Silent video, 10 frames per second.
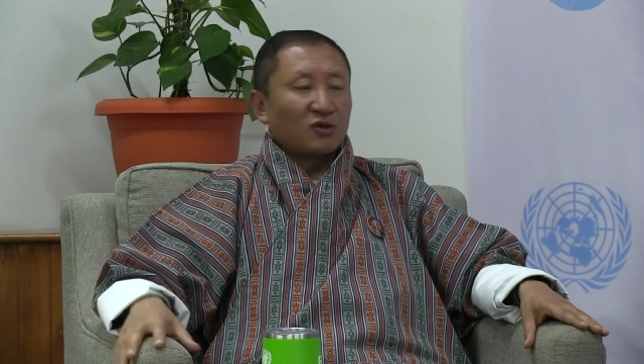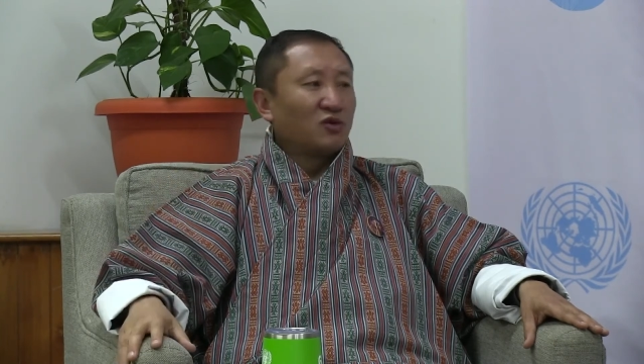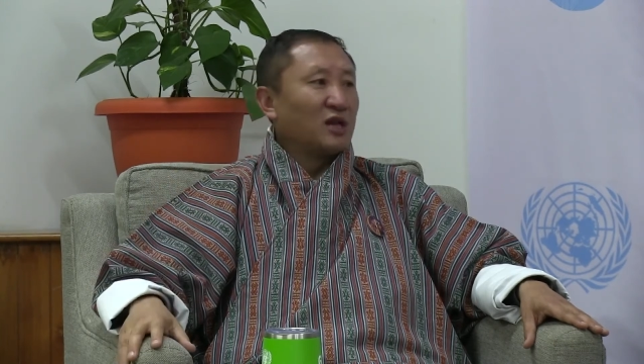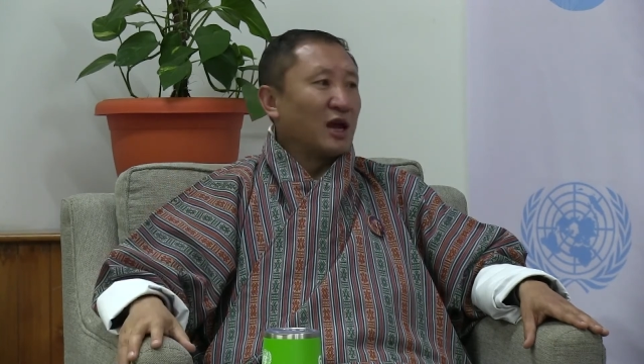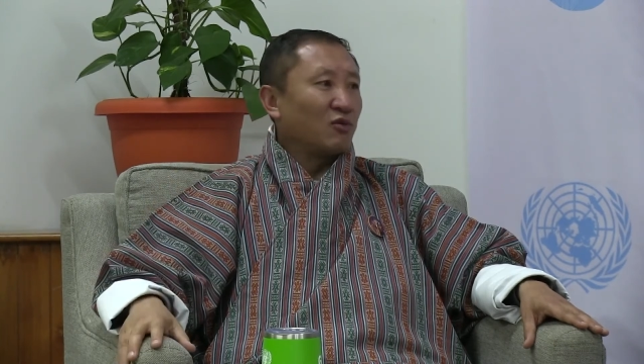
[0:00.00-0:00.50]

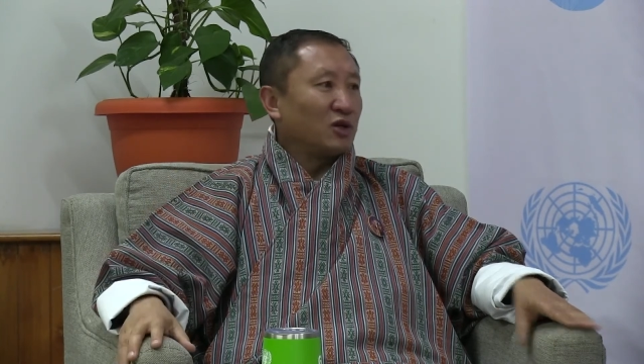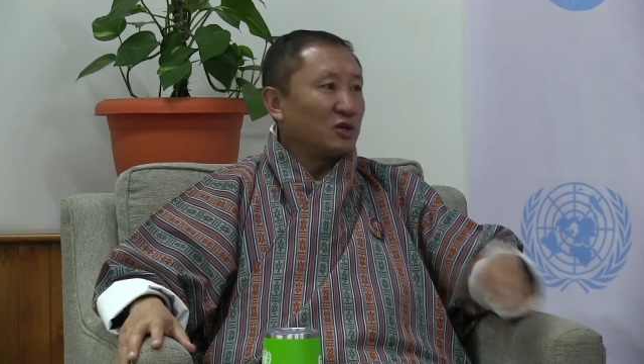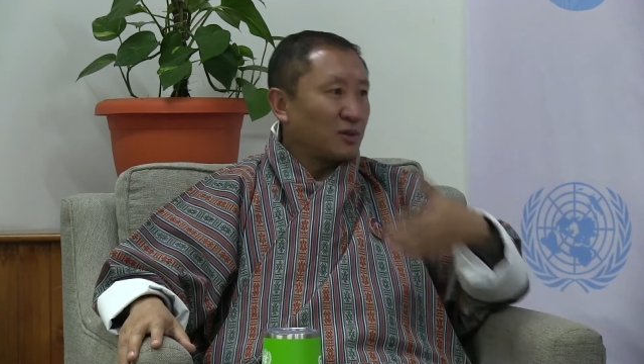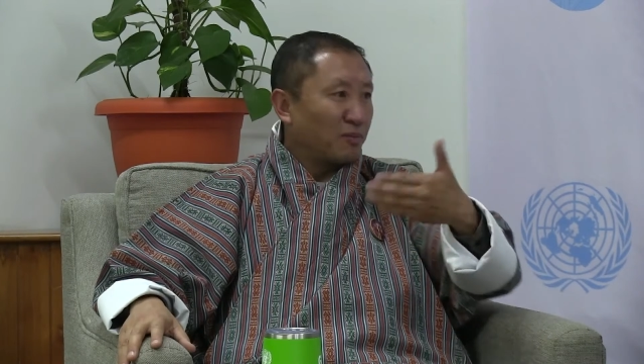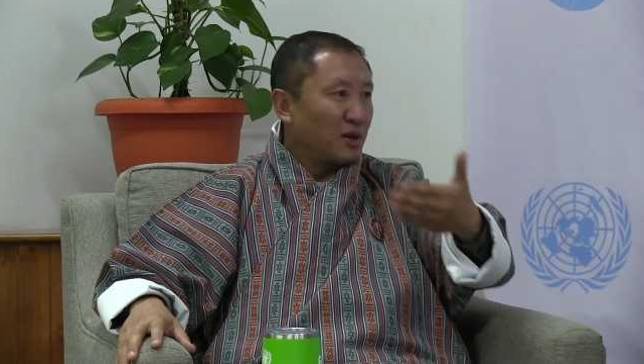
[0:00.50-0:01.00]
good
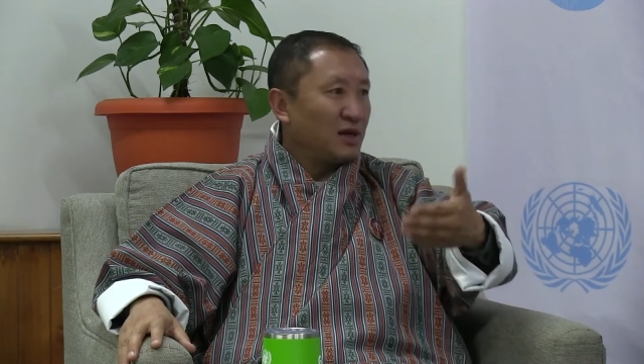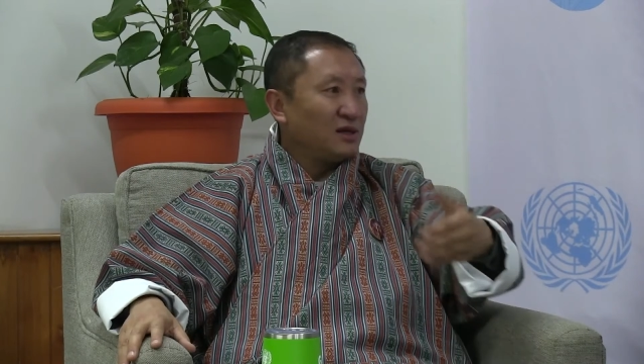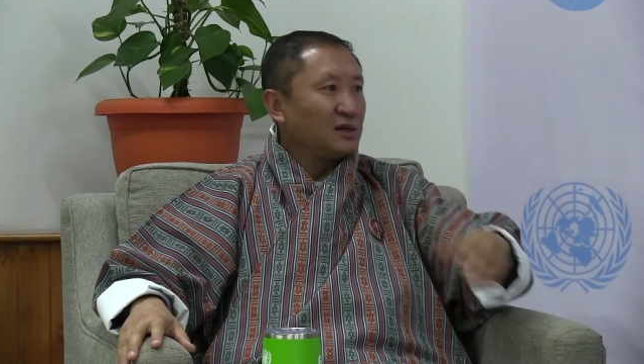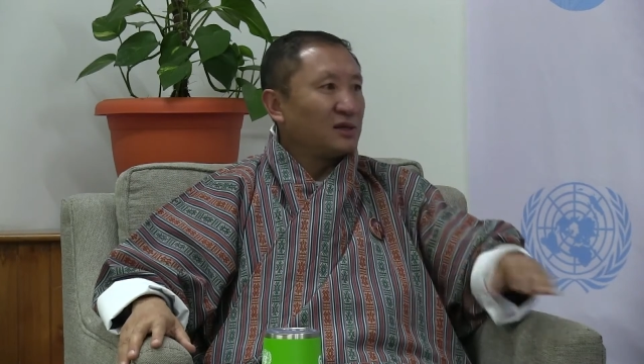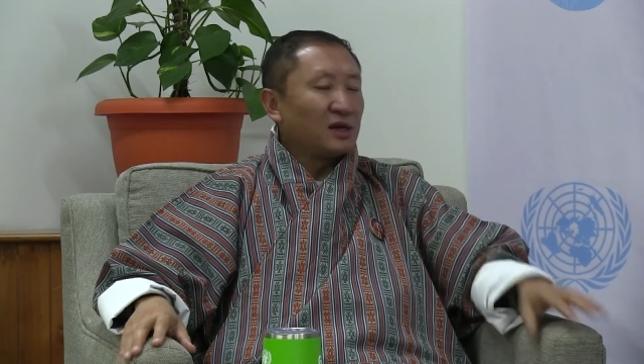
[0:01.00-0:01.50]
language,
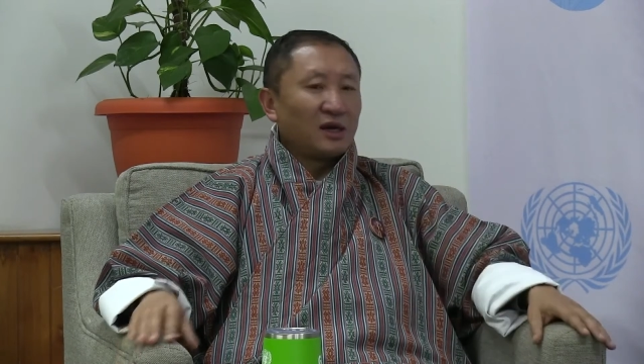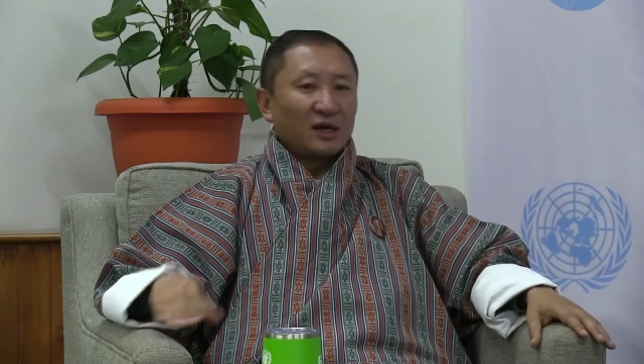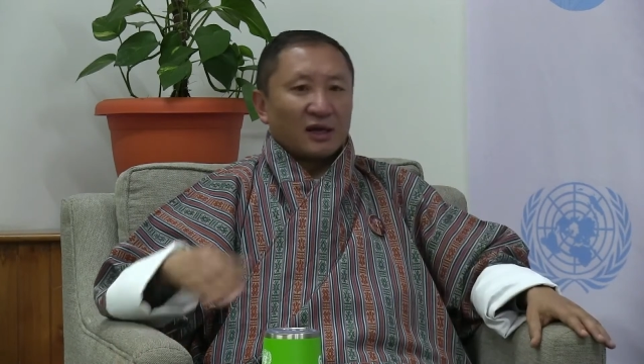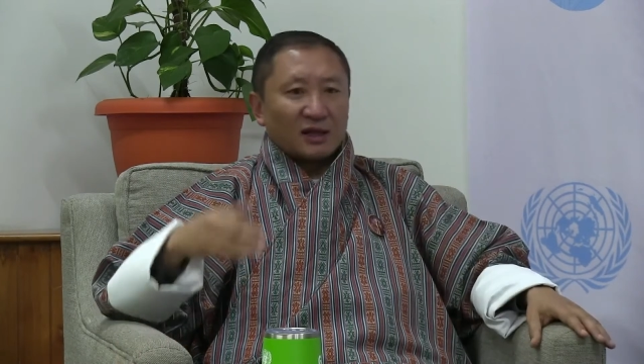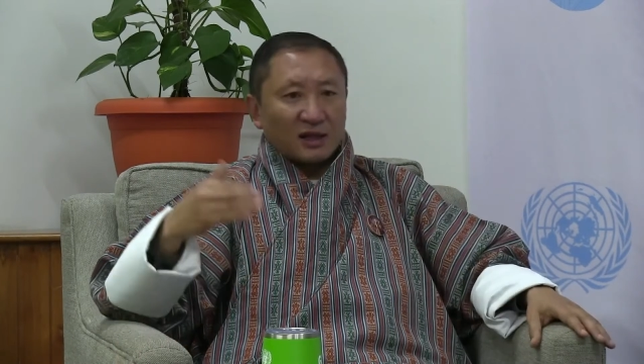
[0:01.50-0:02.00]
please,
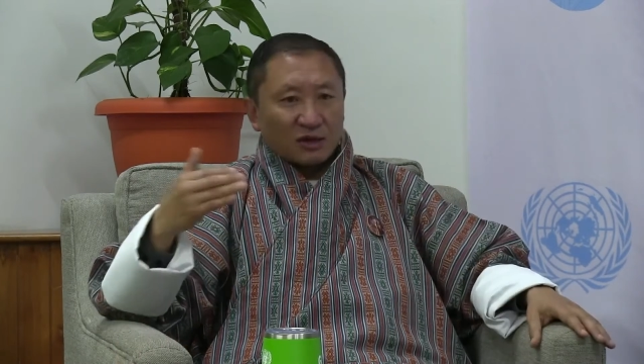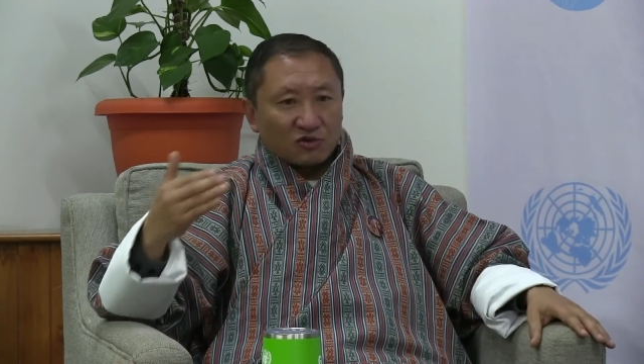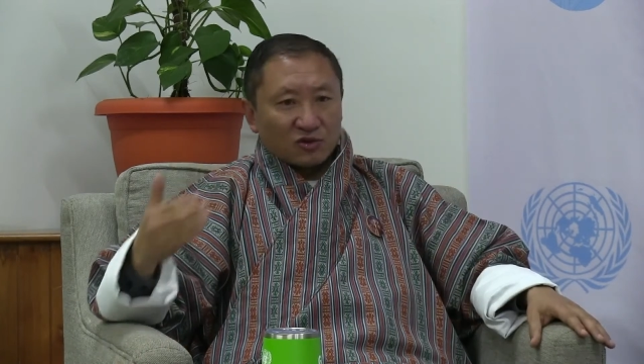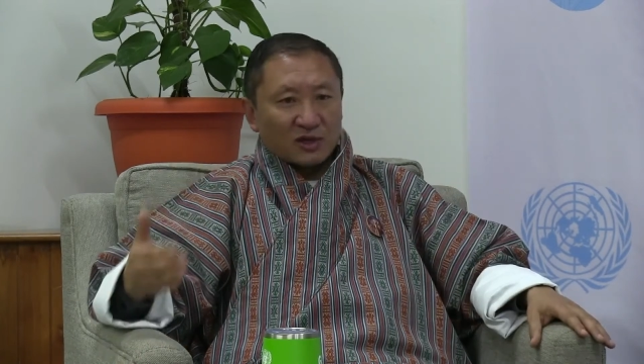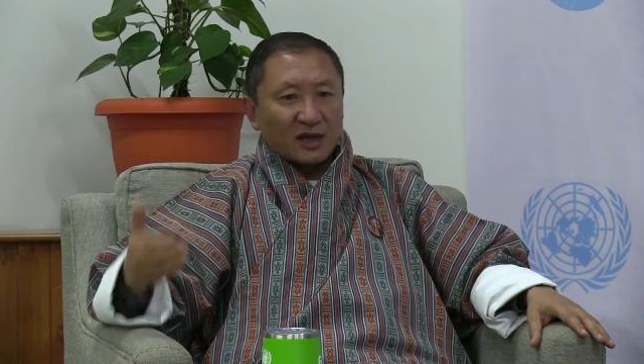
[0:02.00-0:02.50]
that to